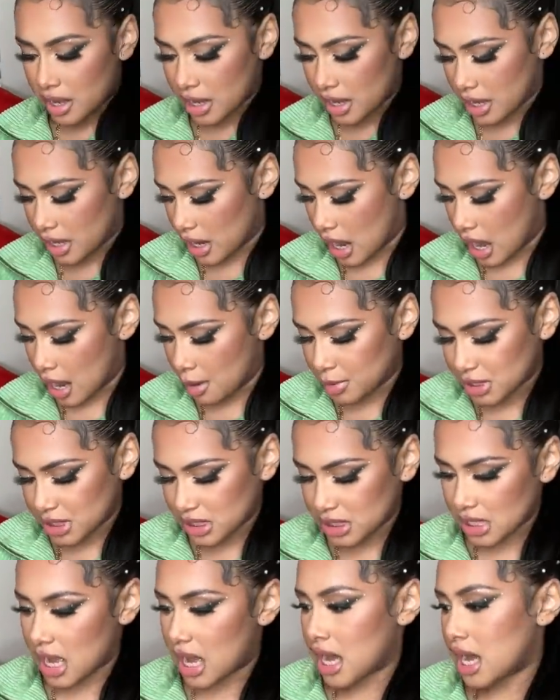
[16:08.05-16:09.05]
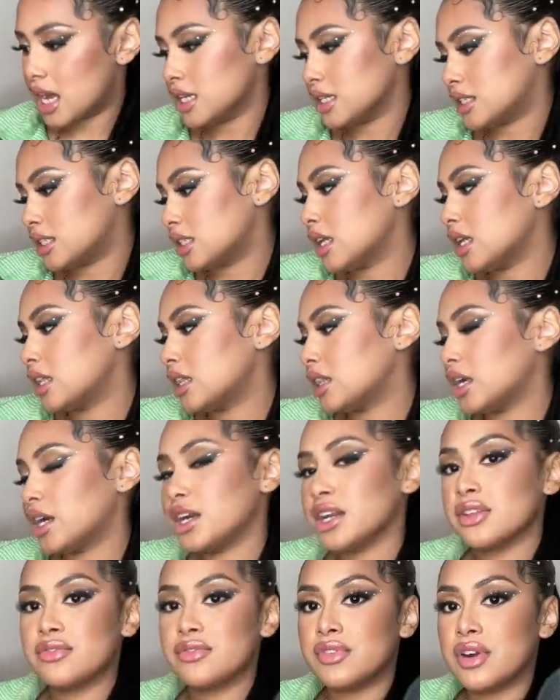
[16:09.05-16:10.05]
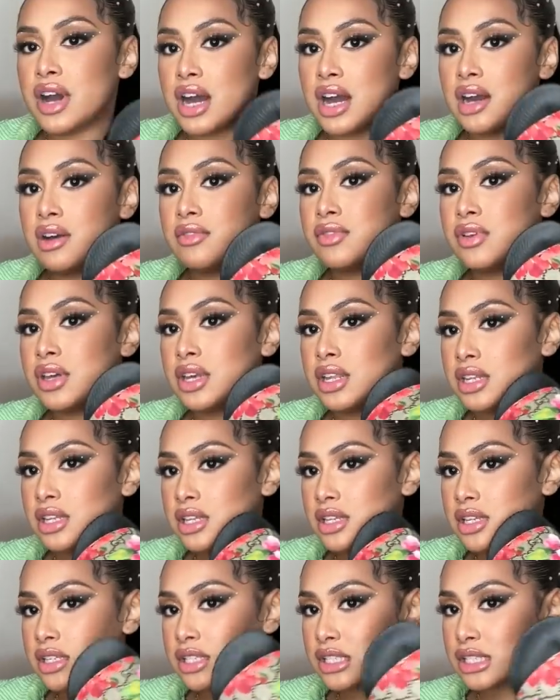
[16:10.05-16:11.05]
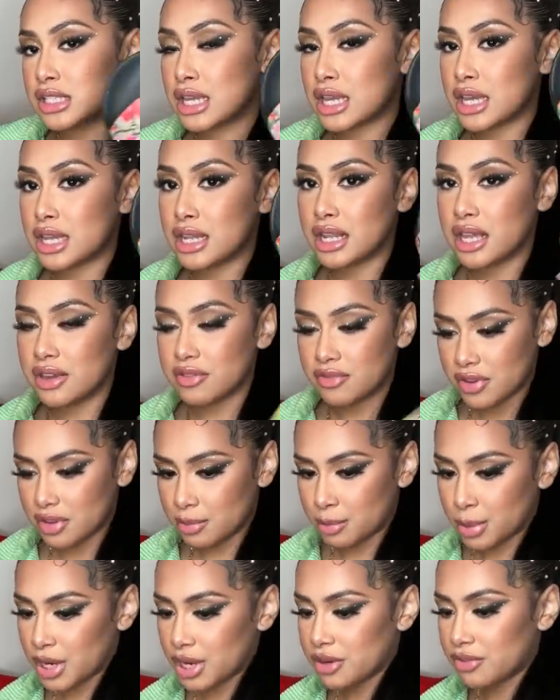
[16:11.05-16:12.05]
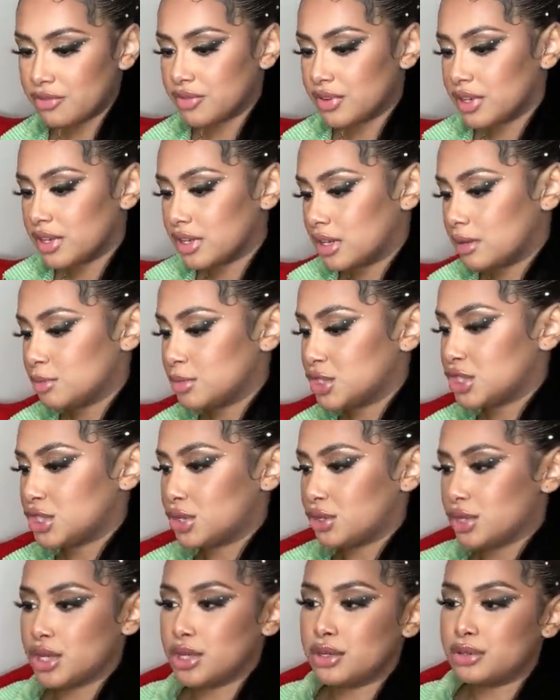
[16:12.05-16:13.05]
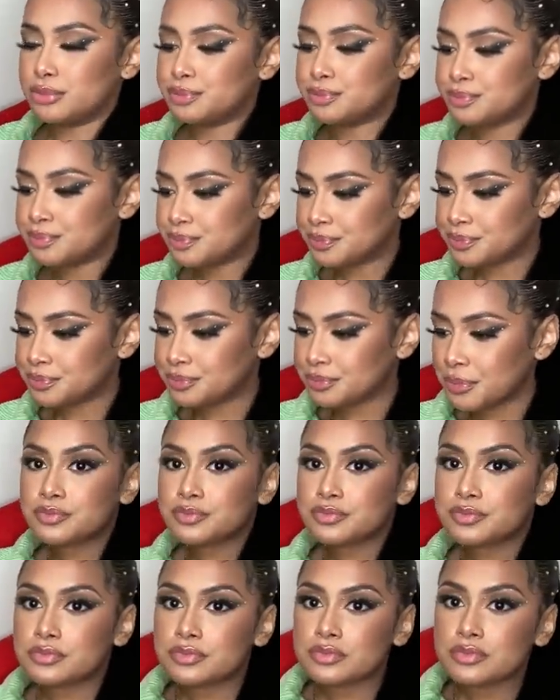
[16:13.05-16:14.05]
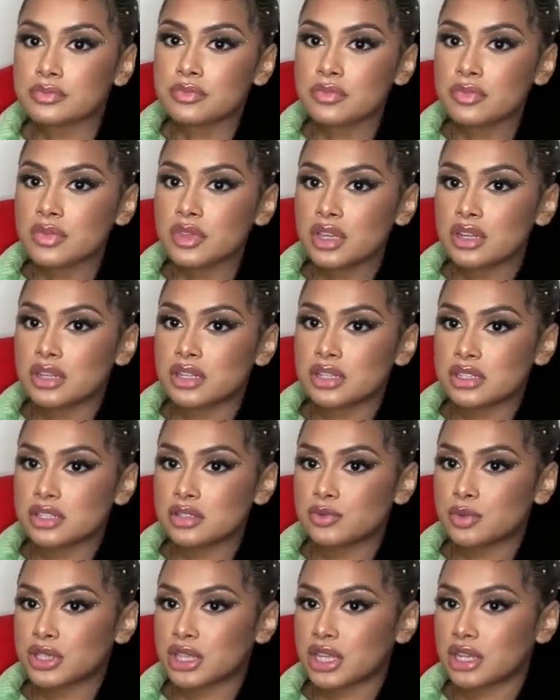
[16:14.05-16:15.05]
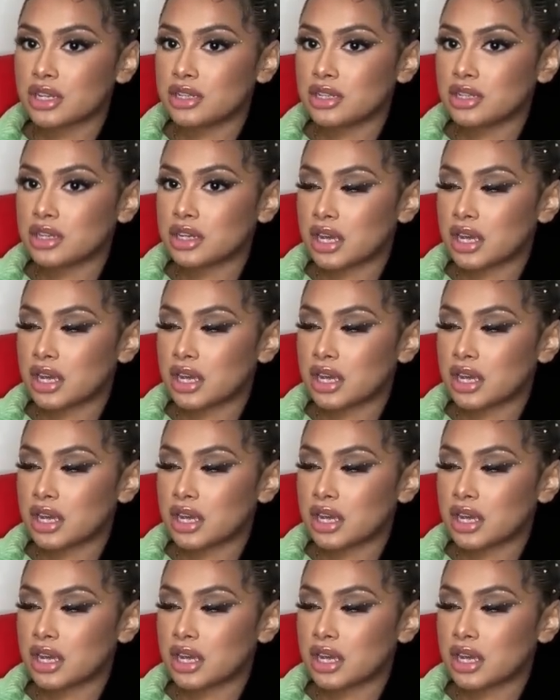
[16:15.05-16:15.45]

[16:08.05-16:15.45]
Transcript: and I'm a size 35 in these, and they fit perfect. Let me show y'all. This is what they look